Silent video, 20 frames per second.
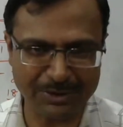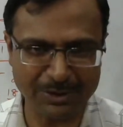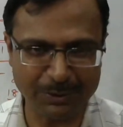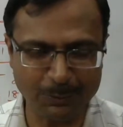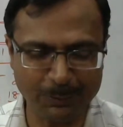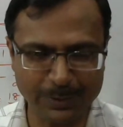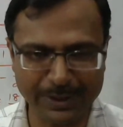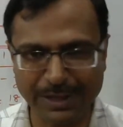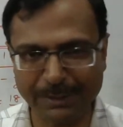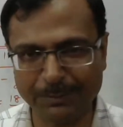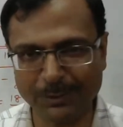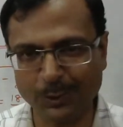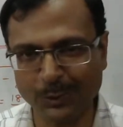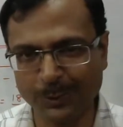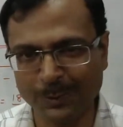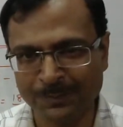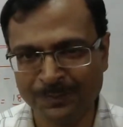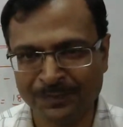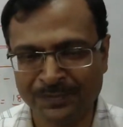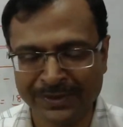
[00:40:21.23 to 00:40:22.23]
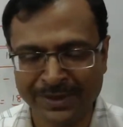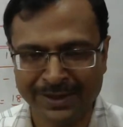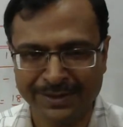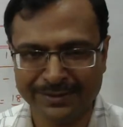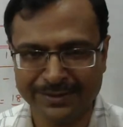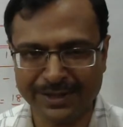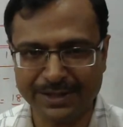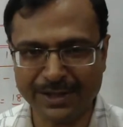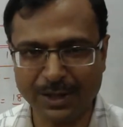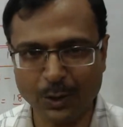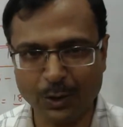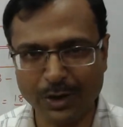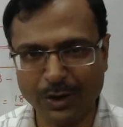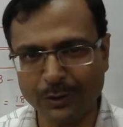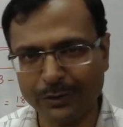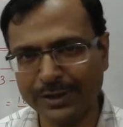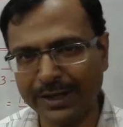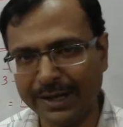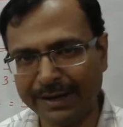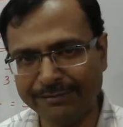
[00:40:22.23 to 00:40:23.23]
Wahan live stream par aapko
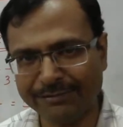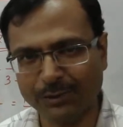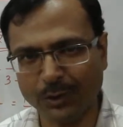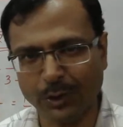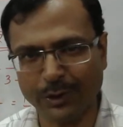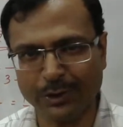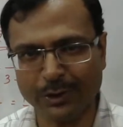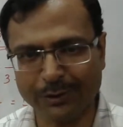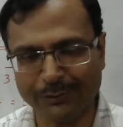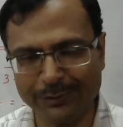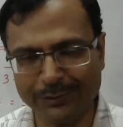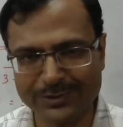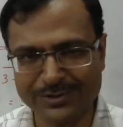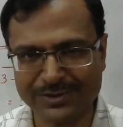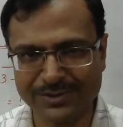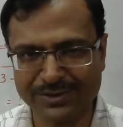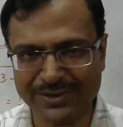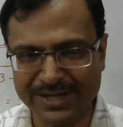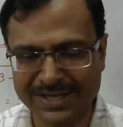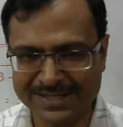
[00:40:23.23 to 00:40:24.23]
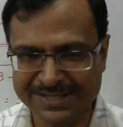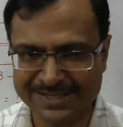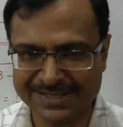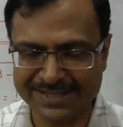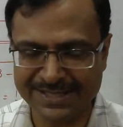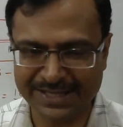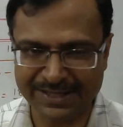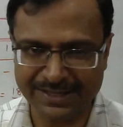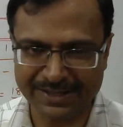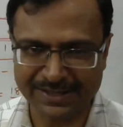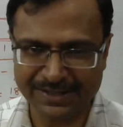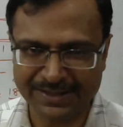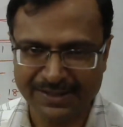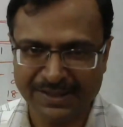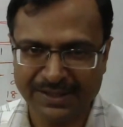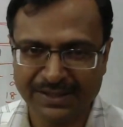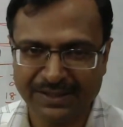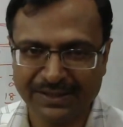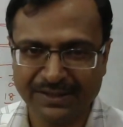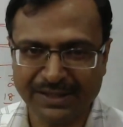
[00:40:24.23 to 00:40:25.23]
dikh raha hoga on the left corner of your screens the
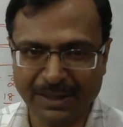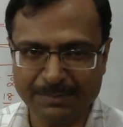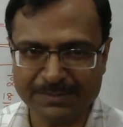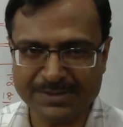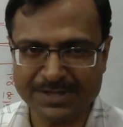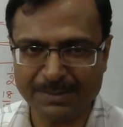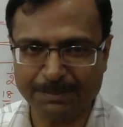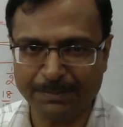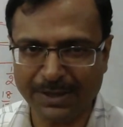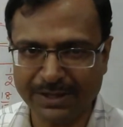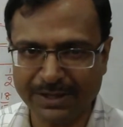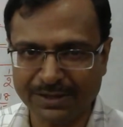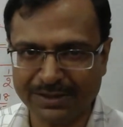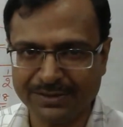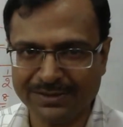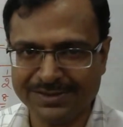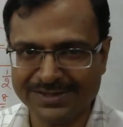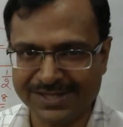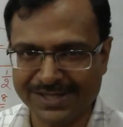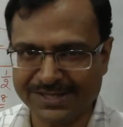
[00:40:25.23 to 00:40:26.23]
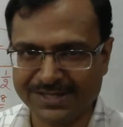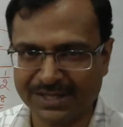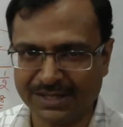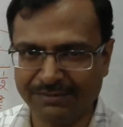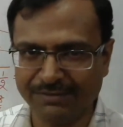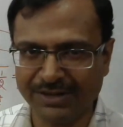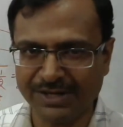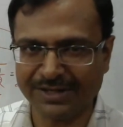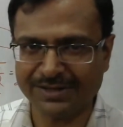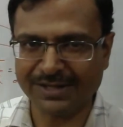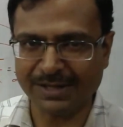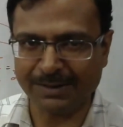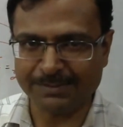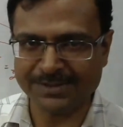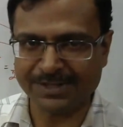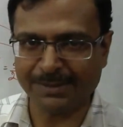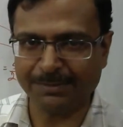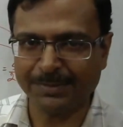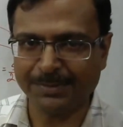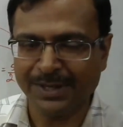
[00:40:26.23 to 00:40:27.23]
thumbs up button. Just give
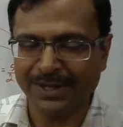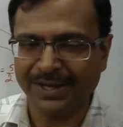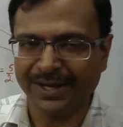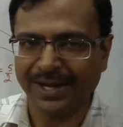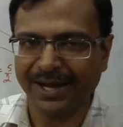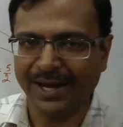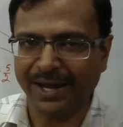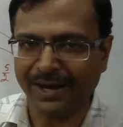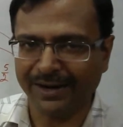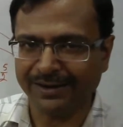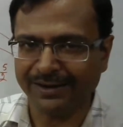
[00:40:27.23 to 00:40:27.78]
it a thumbs up.